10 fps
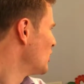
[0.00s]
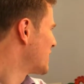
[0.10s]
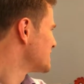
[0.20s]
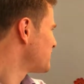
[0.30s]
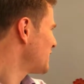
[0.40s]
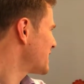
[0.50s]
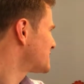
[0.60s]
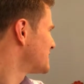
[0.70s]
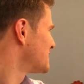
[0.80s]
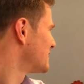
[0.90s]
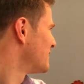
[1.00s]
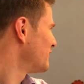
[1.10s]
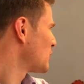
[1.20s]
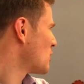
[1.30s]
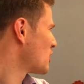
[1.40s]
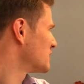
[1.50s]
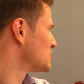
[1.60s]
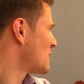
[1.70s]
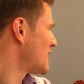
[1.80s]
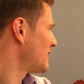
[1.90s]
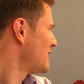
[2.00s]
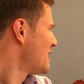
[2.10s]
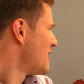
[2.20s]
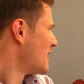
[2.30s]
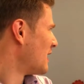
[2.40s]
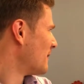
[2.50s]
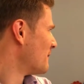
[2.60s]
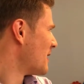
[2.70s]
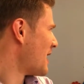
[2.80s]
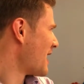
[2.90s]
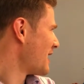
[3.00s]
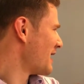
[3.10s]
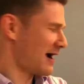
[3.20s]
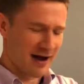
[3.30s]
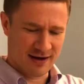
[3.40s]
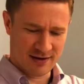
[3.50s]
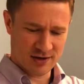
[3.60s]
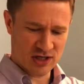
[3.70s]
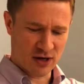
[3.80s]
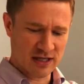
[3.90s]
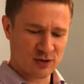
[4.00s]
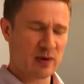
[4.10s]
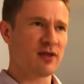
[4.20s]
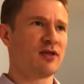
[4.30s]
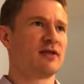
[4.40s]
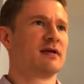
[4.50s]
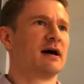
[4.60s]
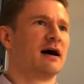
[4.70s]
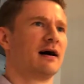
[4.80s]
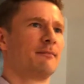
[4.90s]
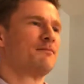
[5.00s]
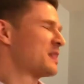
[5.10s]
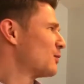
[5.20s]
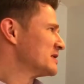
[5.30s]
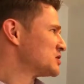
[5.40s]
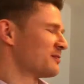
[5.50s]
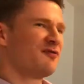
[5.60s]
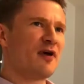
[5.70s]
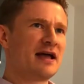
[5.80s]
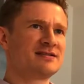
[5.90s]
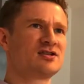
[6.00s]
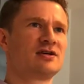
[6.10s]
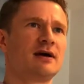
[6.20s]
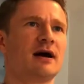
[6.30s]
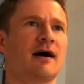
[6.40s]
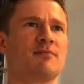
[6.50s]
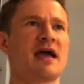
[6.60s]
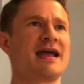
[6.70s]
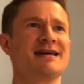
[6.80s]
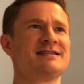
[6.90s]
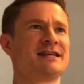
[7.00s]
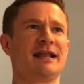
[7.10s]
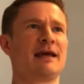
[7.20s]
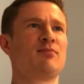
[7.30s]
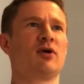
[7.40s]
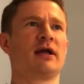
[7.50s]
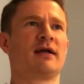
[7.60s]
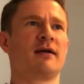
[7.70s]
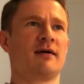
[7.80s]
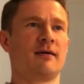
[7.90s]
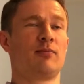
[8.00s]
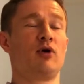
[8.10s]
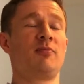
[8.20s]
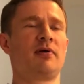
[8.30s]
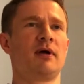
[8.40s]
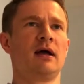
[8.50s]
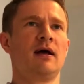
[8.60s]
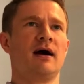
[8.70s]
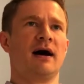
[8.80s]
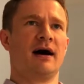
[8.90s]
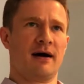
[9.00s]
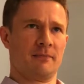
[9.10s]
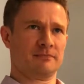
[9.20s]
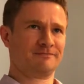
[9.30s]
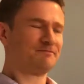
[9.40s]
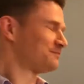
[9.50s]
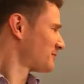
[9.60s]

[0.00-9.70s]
Milk has flicked, flick water into wine. Um, I, I shared this with, um, with some friends. Um, they instantly put in poop. Um,